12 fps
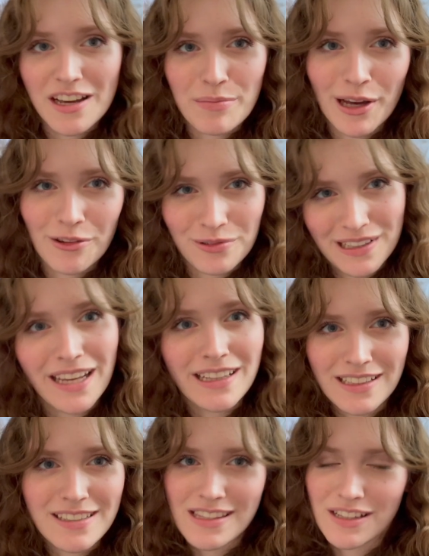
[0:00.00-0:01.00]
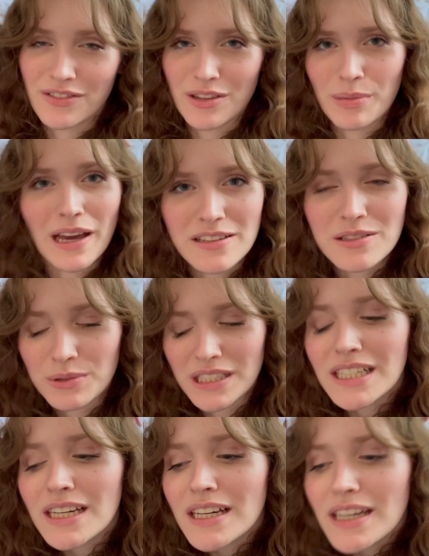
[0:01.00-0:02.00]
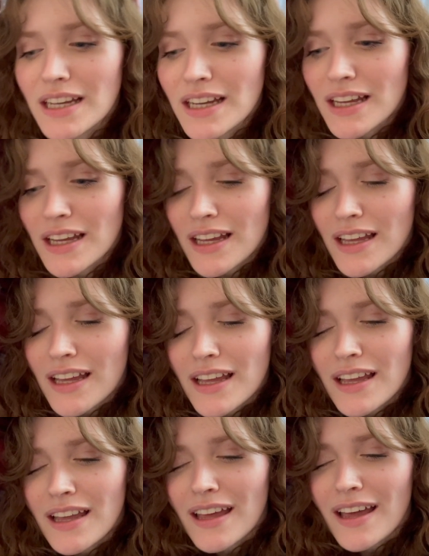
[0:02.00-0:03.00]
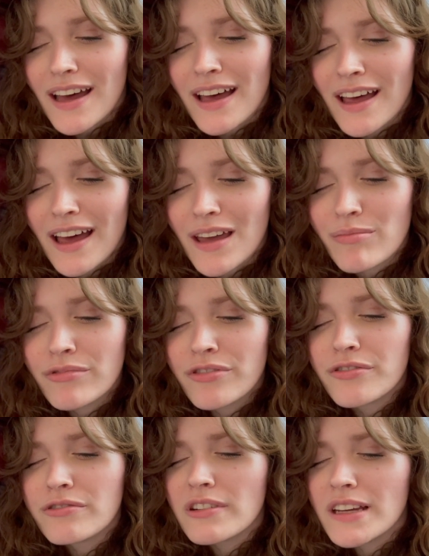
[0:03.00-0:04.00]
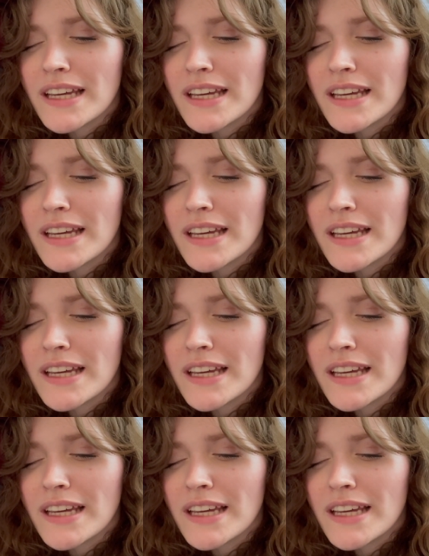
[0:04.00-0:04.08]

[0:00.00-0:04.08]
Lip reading: about relentlessly for the past week. I'm free!